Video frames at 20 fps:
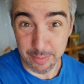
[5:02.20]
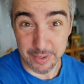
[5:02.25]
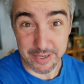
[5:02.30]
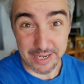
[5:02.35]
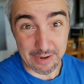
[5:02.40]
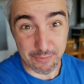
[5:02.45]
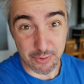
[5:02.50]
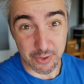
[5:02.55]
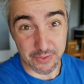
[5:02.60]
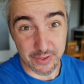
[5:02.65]
but
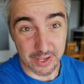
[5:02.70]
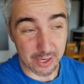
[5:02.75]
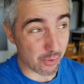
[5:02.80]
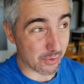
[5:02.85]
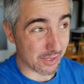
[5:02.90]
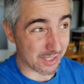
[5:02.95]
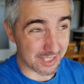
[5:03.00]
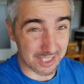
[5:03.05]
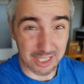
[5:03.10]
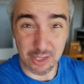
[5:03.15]
everything
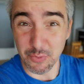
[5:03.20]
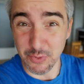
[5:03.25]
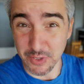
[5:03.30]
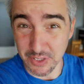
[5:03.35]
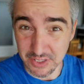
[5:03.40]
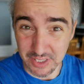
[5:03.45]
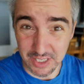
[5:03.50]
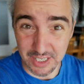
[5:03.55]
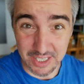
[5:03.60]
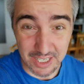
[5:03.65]
on a
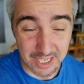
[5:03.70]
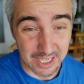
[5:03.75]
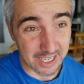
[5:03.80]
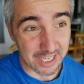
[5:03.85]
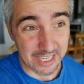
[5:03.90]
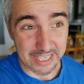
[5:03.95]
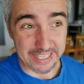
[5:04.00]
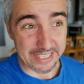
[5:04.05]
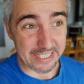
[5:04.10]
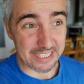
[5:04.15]
selfie stick
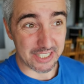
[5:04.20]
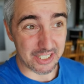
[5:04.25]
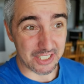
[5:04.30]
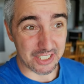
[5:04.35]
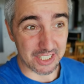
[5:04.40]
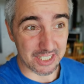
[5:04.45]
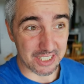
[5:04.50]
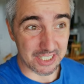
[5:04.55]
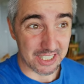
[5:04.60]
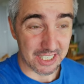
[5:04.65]
is
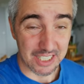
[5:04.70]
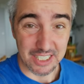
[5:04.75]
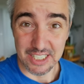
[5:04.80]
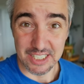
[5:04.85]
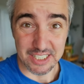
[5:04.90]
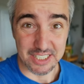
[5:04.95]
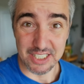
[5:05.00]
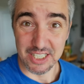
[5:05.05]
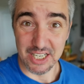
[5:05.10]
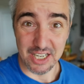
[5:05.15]
just
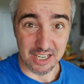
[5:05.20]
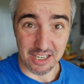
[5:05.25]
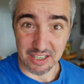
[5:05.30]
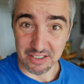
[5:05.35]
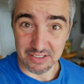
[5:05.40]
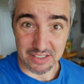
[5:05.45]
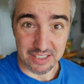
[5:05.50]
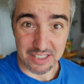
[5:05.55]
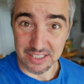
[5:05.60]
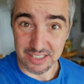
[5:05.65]

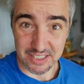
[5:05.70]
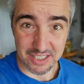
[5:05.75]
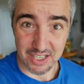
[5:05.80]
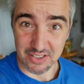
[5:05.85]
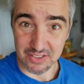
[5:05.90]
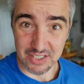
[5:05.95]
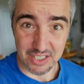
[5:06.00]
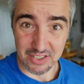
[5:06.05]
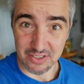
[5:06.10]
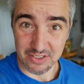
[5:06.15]
no.
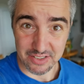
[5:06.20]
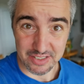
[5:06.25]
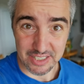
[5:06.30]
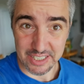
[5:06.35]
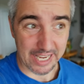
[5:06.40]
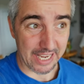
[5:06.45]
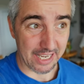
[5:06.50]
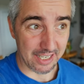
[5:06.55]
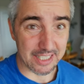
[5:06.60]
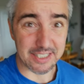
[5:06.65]

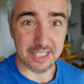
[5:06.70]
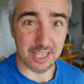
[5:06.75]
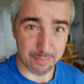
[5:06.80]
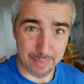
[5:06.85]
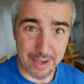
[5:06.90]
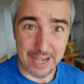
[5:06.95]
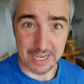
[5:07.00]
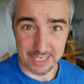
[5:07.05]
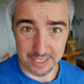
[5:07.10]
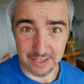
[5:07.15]
Okay, let's get
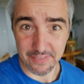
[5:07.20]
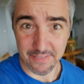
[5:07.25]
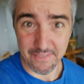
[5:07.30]
back.